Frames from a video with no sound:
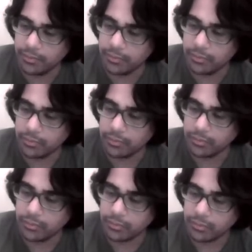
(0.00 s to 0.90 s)

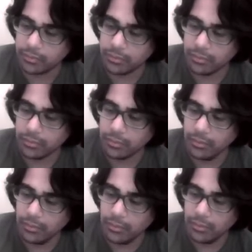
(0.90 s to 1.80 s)

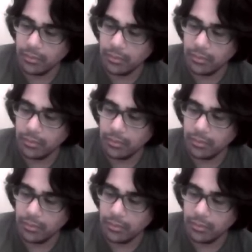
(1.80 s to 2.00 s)
[no speech]